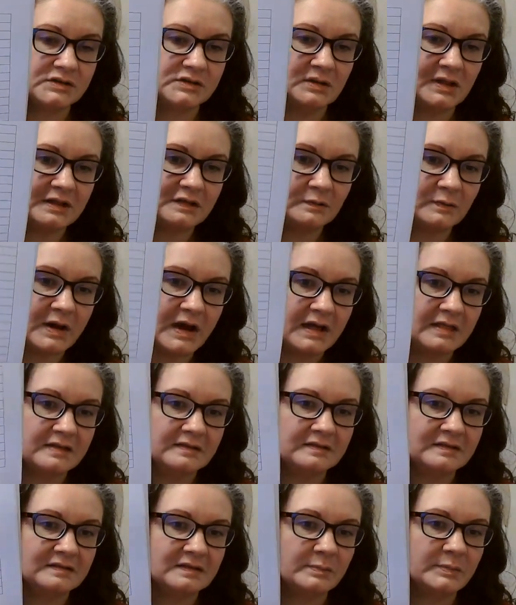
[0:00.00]
So that's why
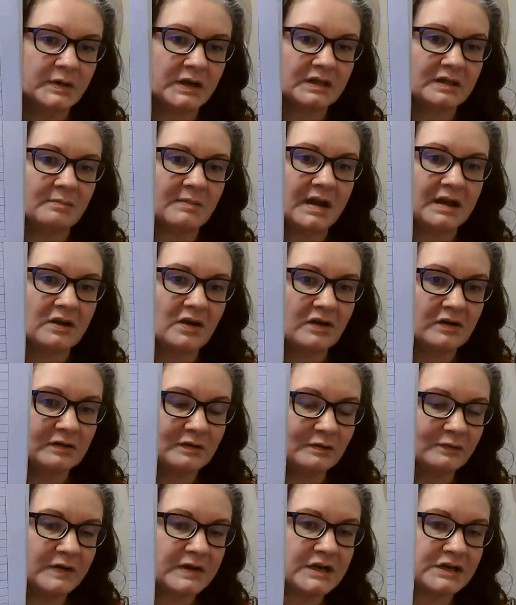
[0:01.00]
this is a book that my
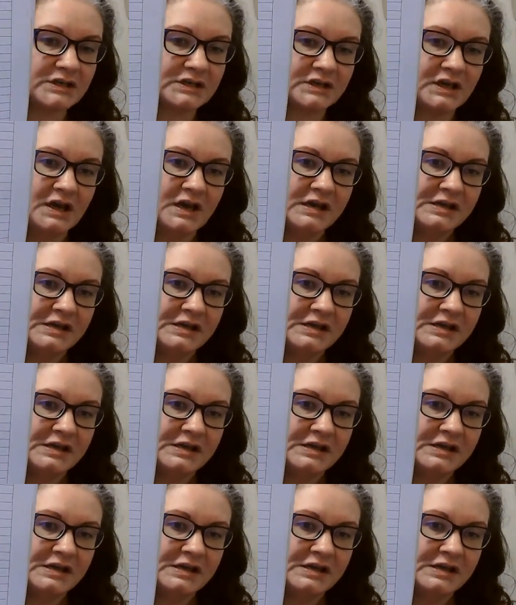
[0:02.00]
daughter's finished.